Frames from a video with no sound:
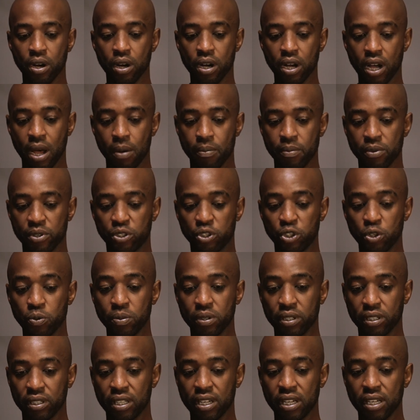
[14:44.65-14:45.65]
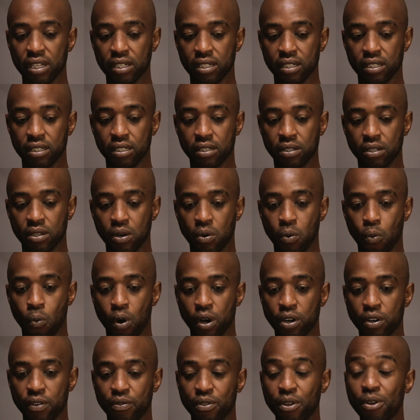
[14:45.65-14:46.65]
I'm assuming then
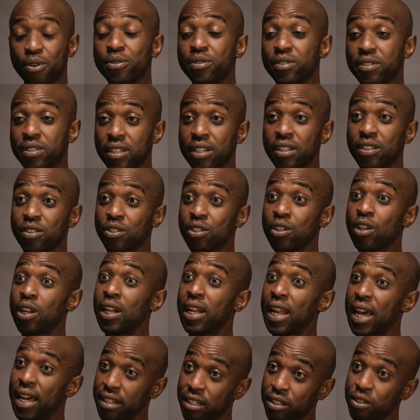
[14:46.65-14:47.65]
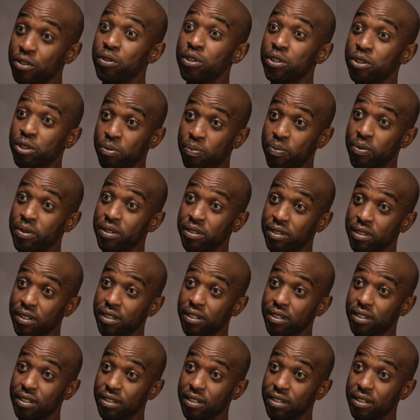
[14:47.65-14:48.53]
one of those things landed you into prison.